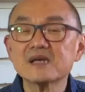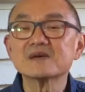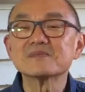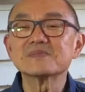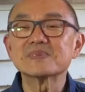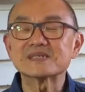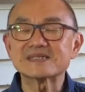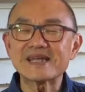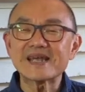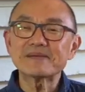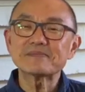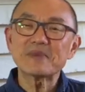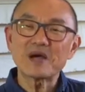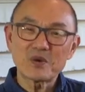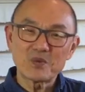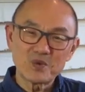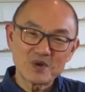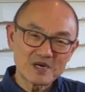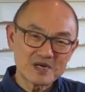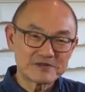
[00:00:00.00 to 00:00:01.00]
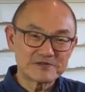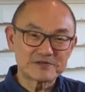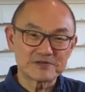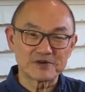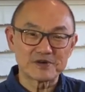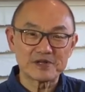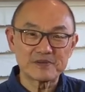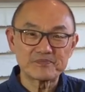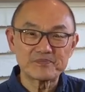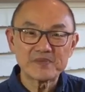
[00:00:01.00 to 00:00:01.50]
But take my word
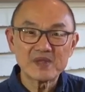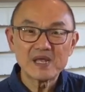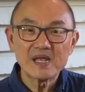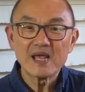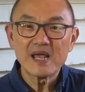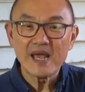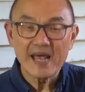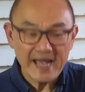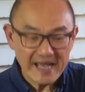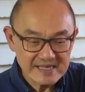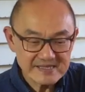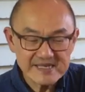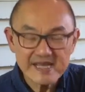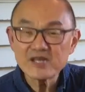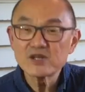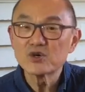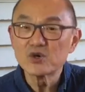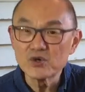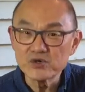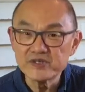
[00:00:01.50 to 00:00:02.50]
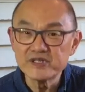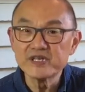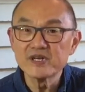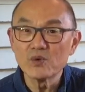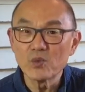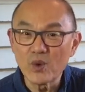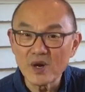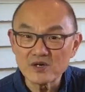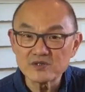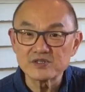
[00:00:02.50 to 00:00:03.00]
for it. As a Goodyear
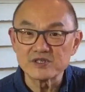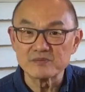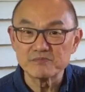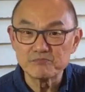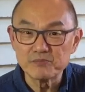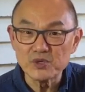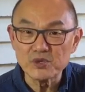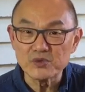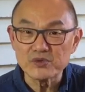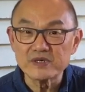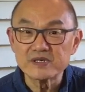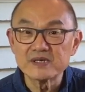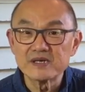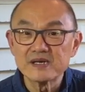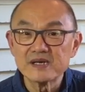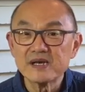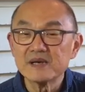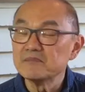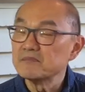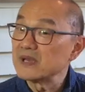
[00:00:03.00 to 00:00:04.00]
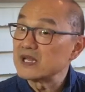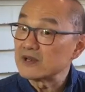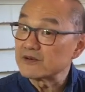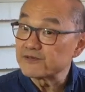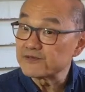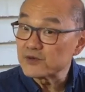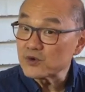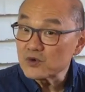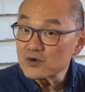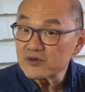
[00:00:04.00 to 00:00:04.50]
Welted boot made of
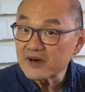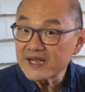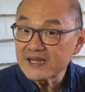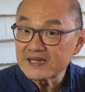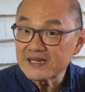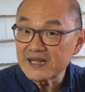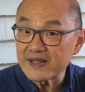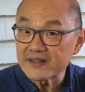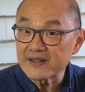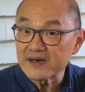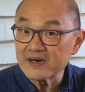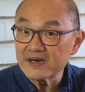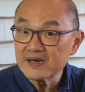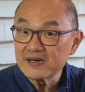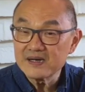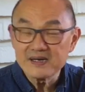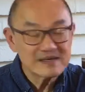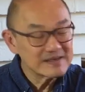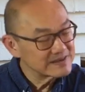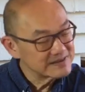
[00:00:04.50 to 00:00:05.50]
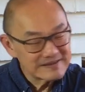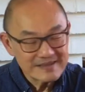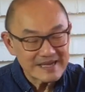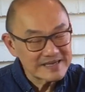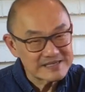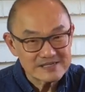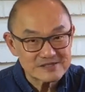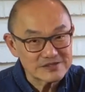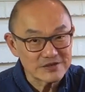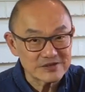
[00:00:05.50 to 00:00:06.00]
full grain leather, that
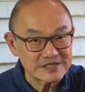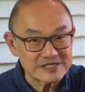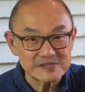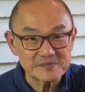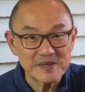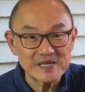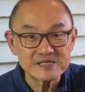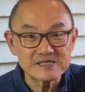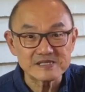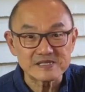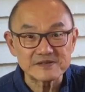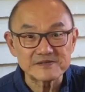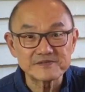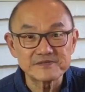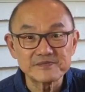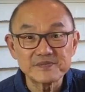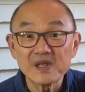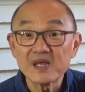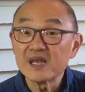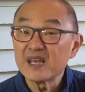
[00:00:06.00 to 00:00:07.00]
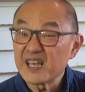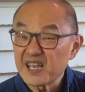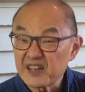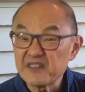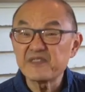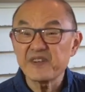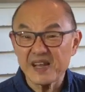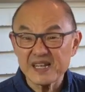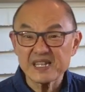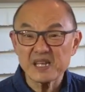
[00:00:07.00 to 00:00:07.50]
is not expensive. In
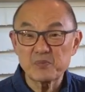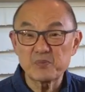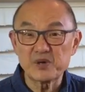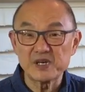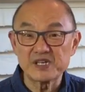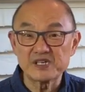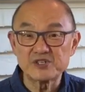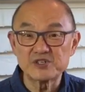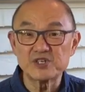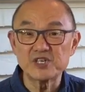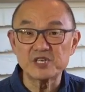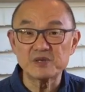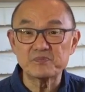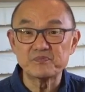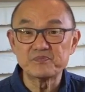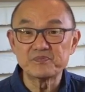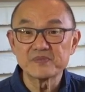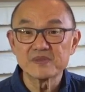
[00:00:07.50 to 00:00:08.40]
fact, they're pretty cheap.